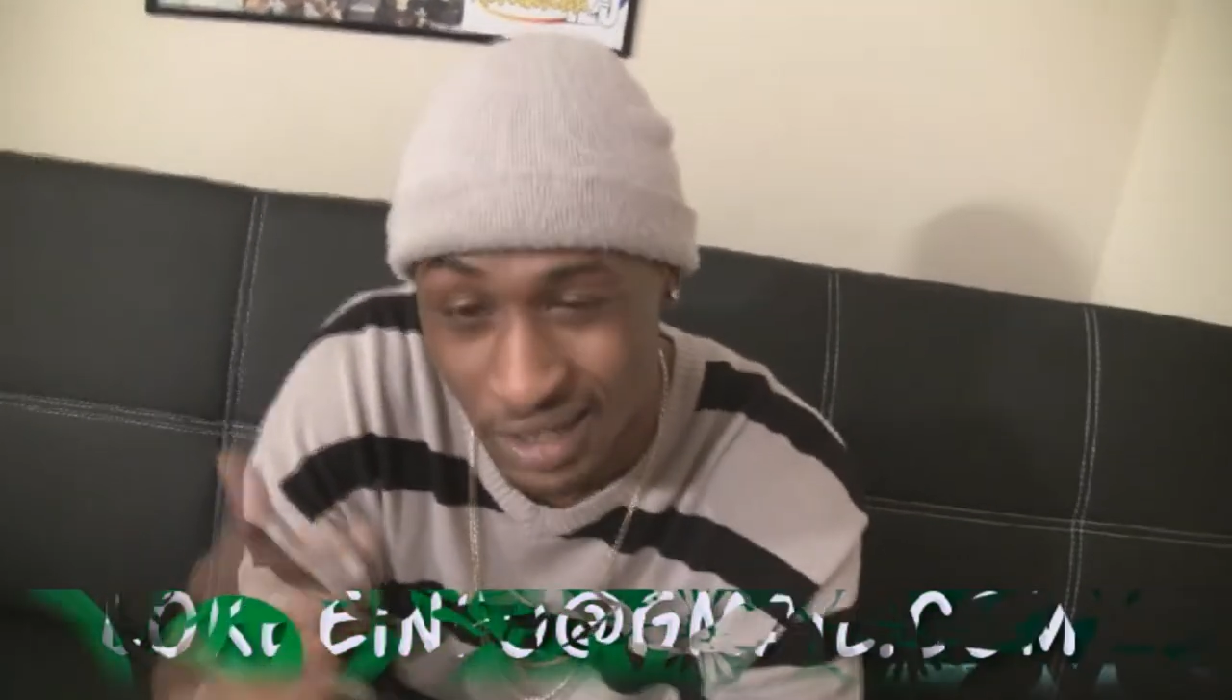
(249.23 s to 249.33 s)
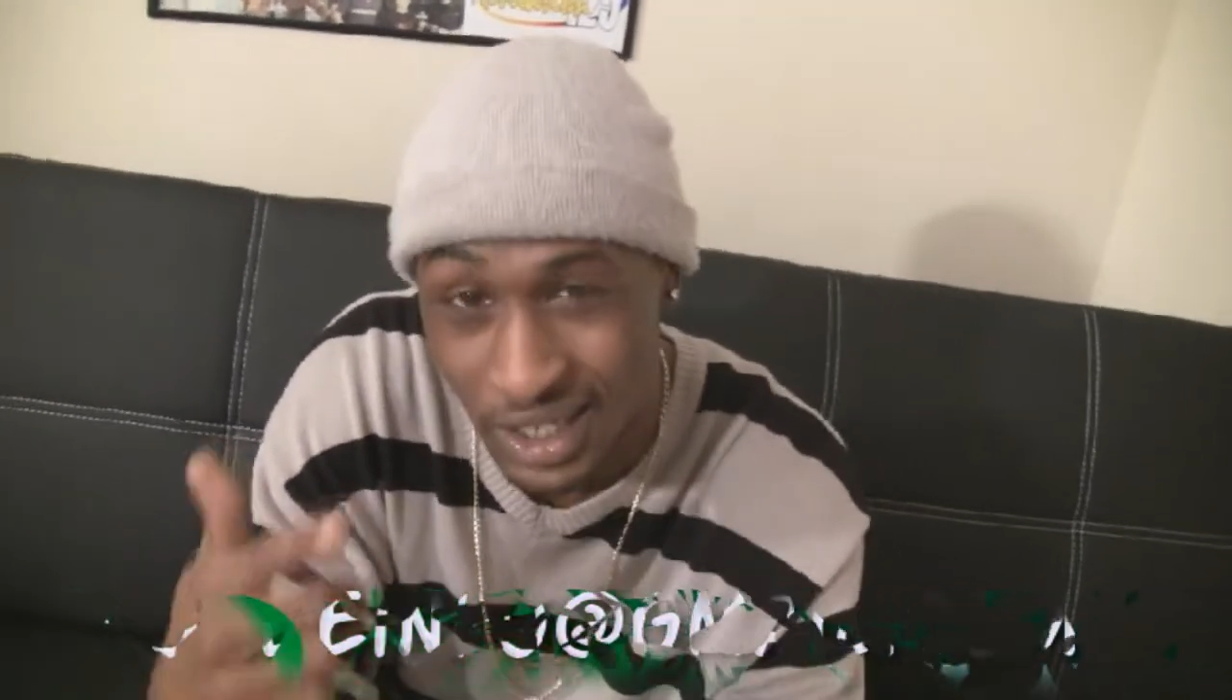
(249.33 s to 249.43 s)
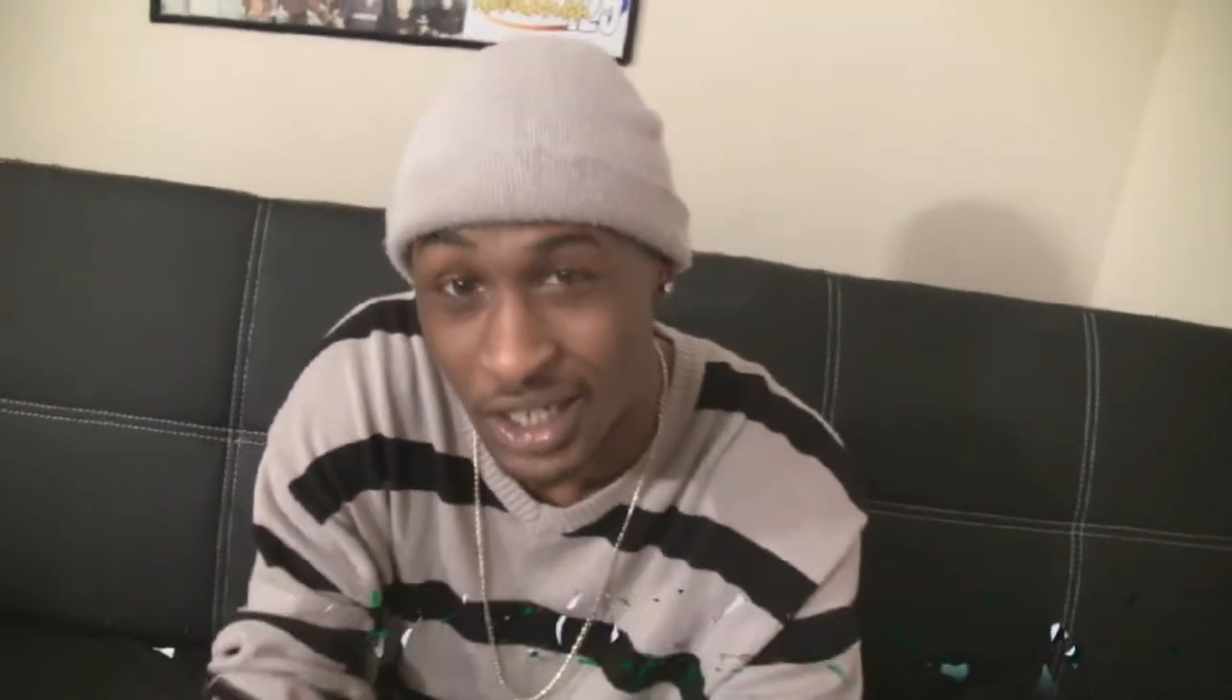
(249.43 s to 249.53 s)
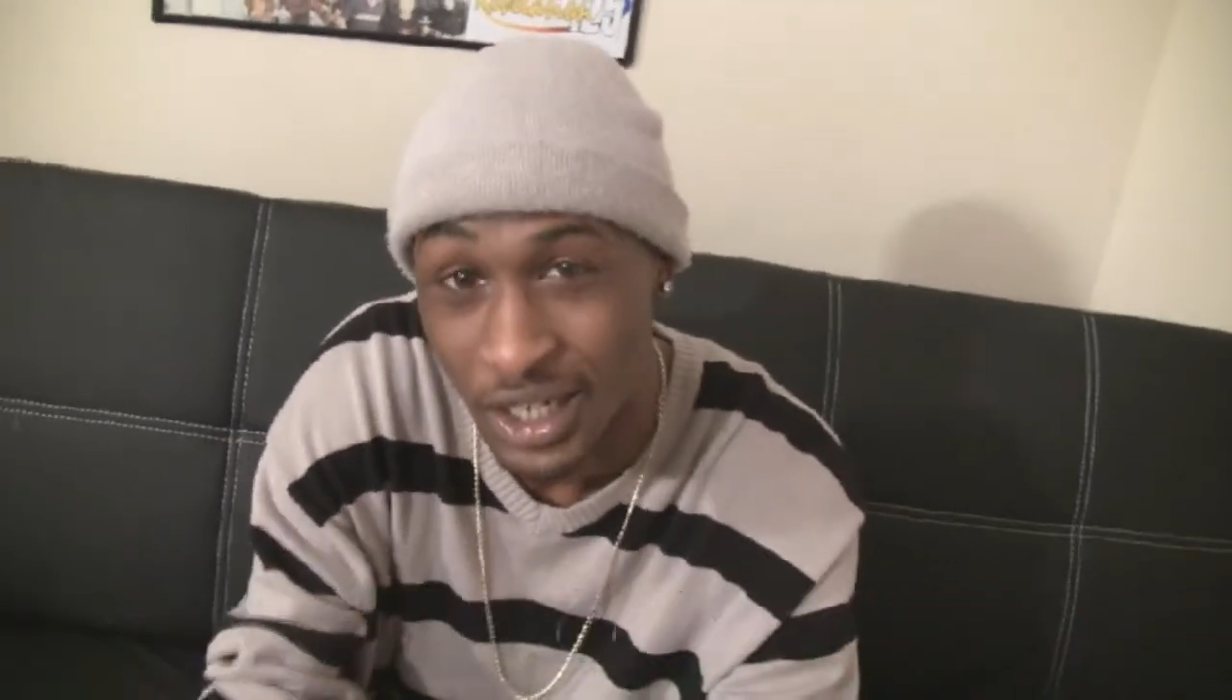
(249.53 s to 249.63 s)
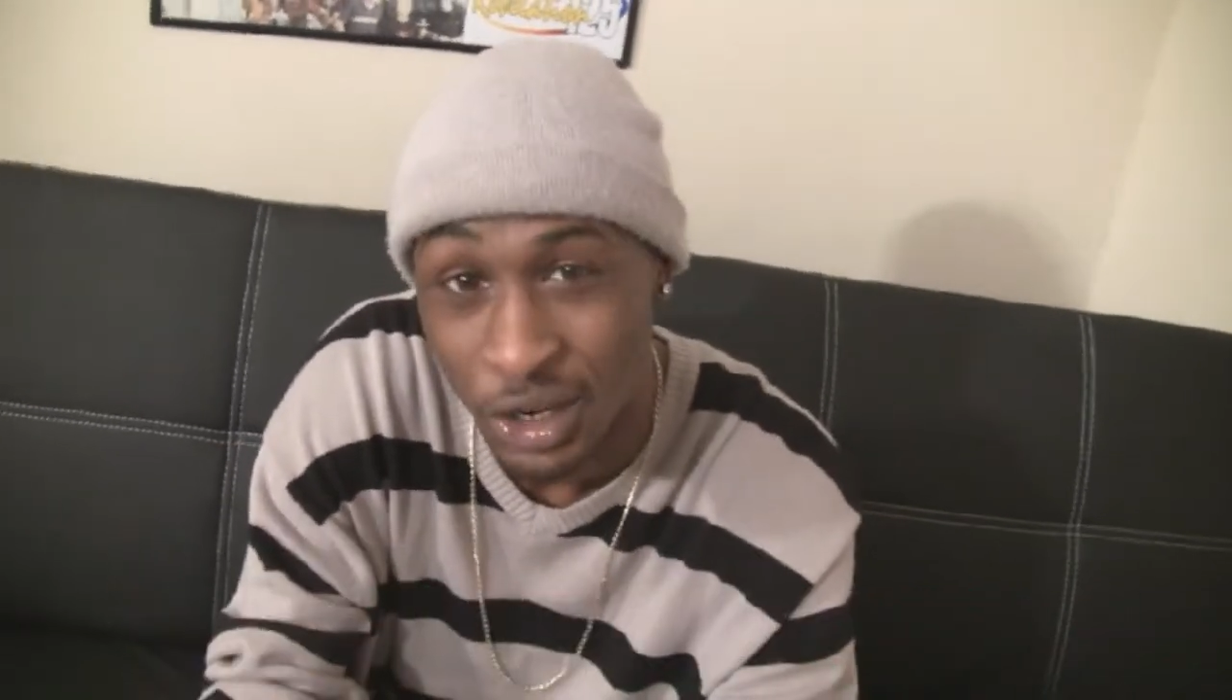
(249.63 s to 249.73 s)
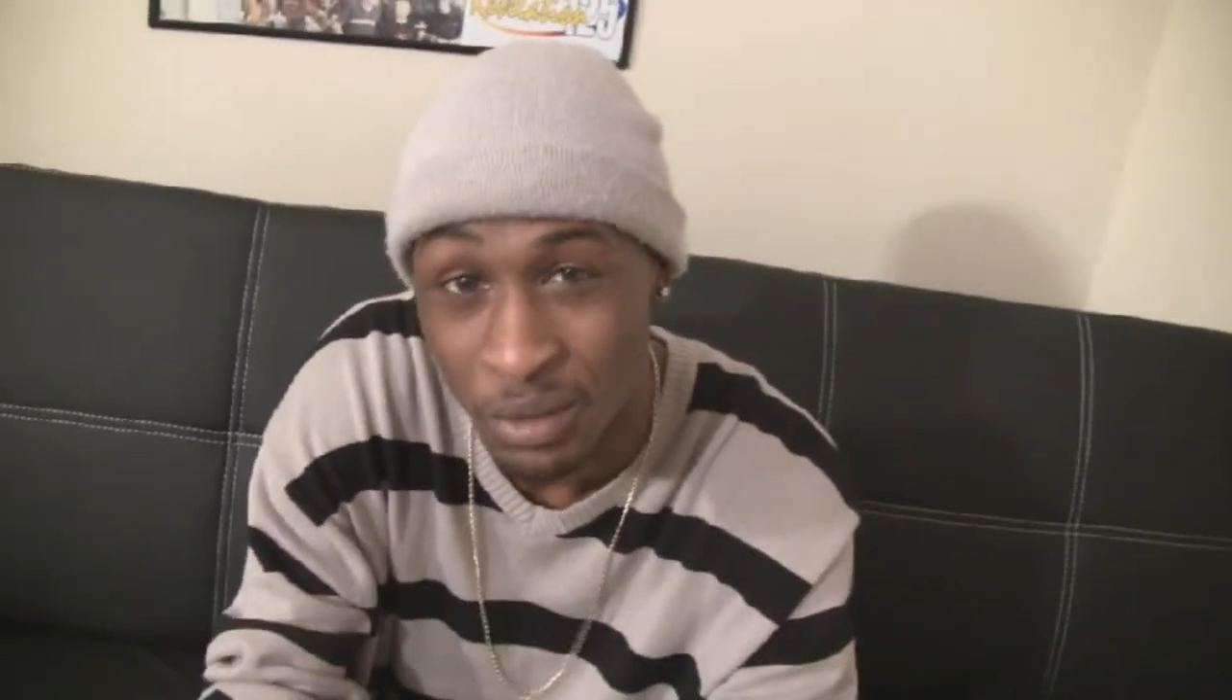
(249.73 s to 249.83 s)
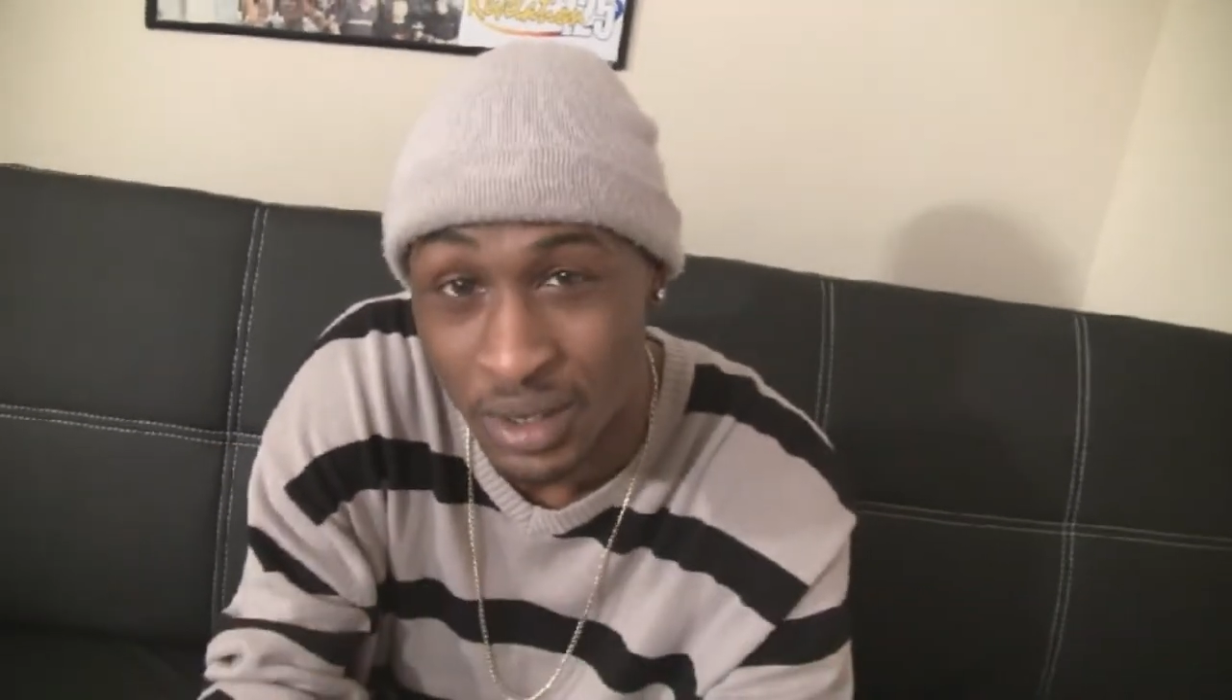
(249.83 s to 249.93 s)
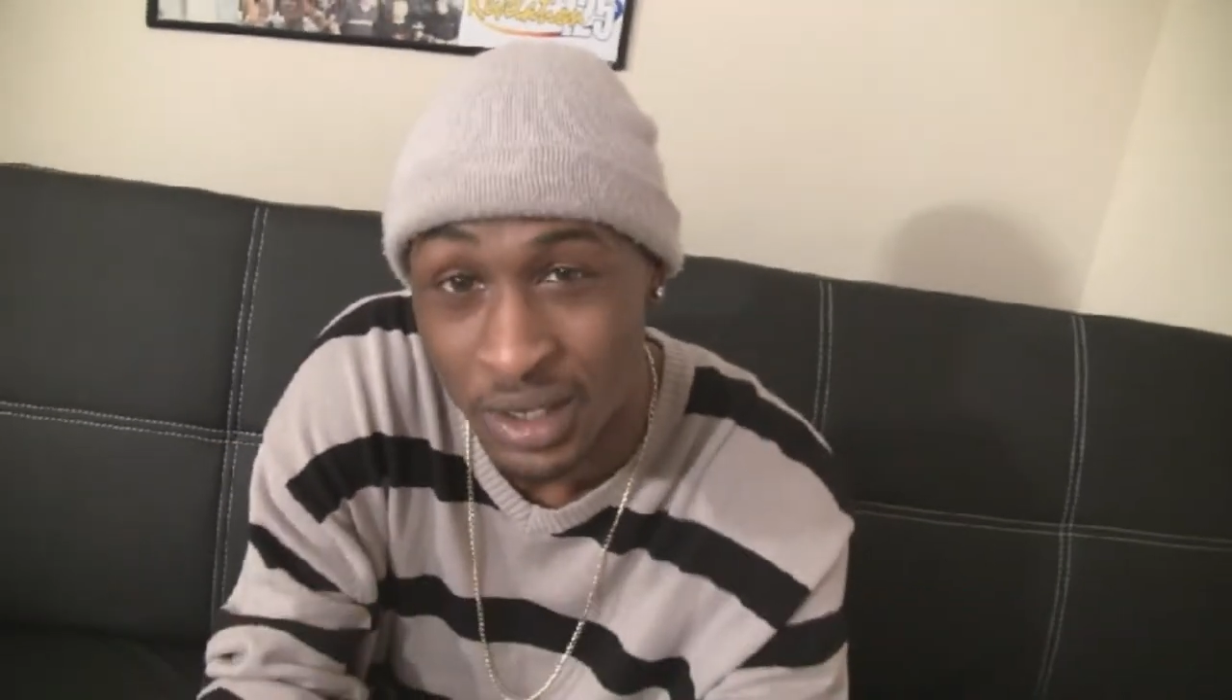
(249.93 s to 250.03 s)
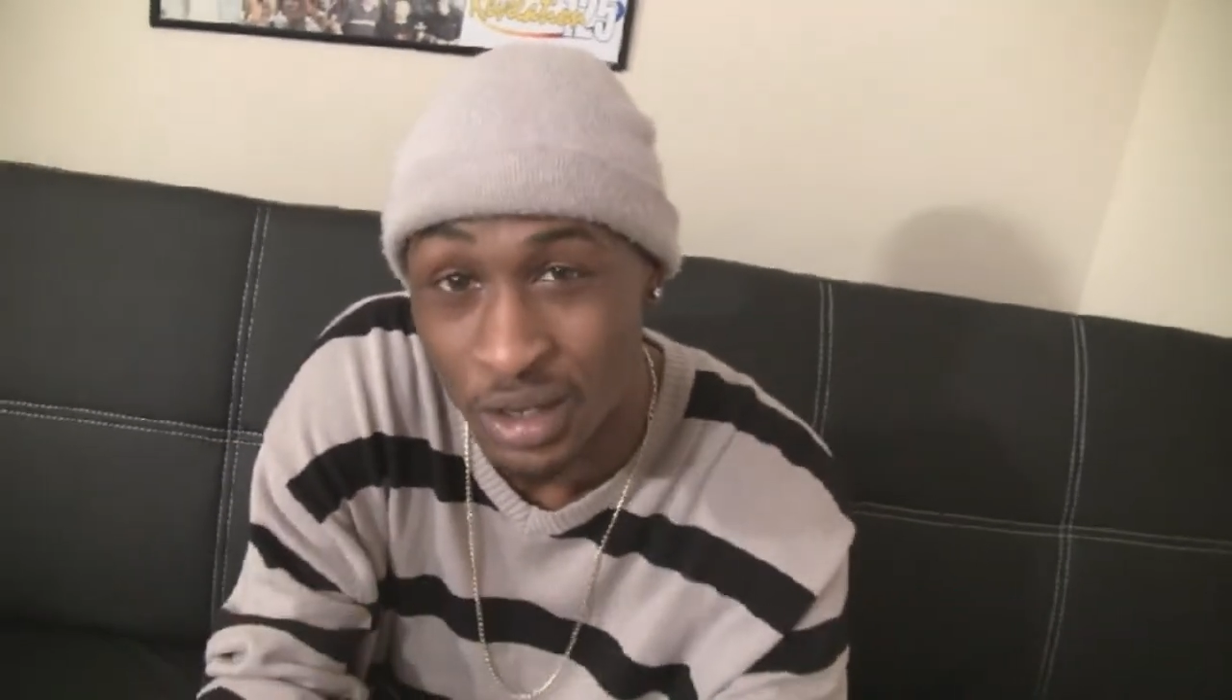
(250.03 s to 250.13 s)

get to know me